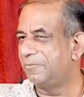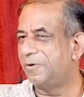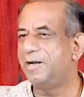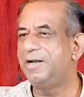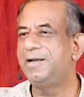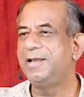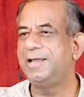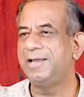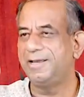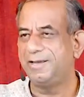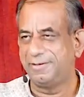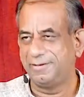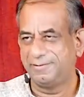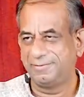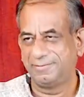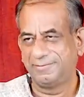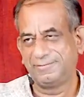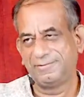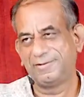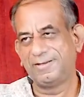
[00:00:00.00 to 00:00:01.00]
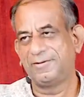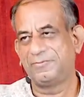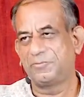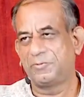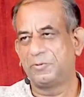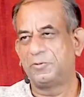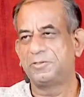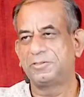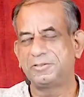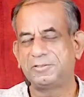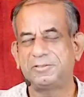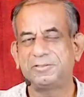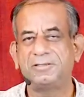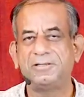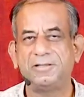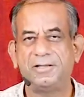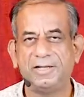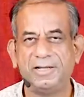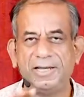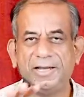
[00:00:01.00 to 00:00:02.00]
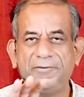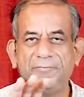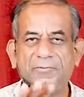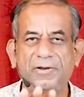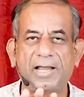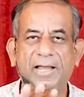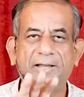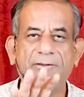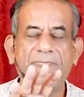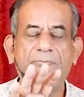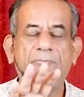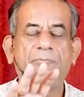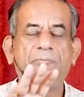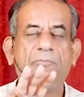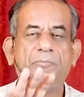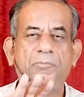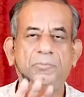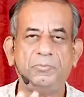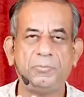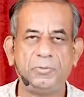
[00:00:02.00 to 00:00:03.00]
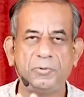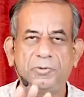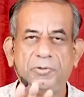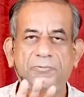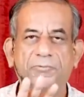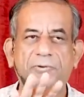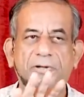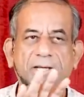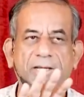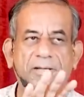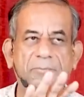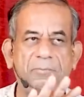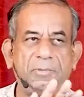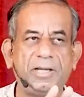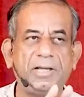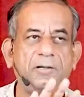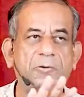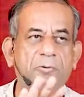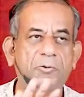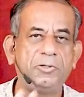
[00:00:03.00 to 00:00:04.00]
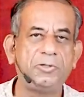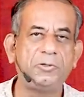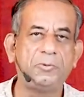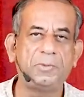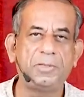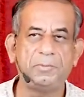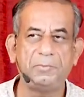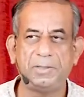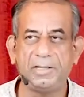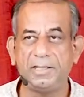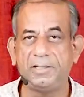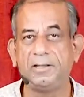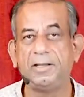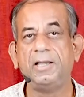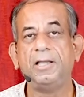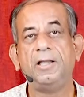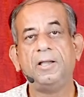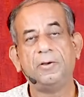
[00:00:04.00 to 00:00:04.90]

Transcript: One day of course, live life beautifully, be a good human being.